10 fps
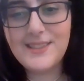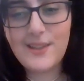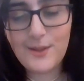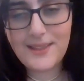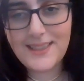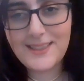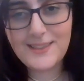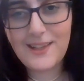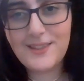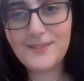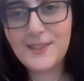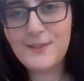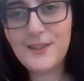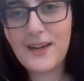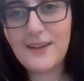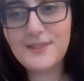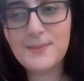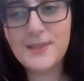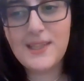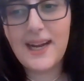So thank you to all of you who have
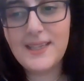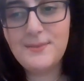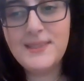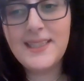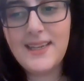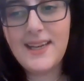subscribed